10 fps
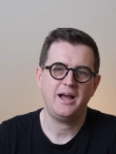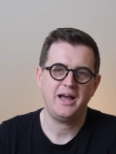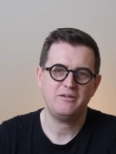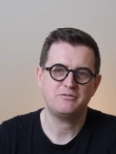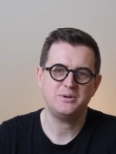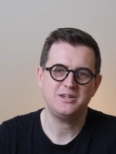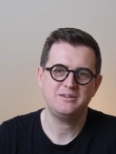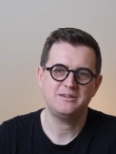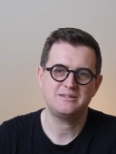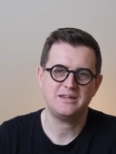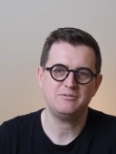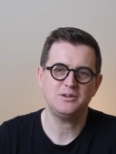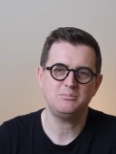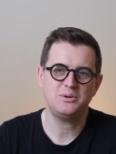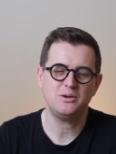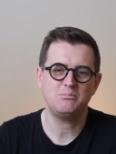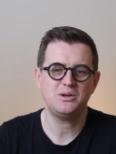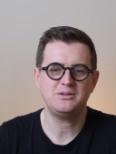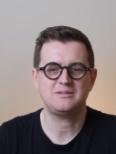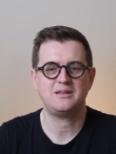I have written several blog
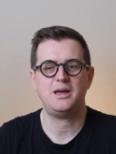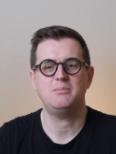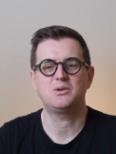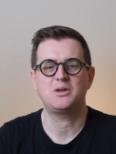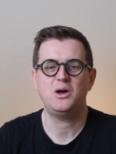posts about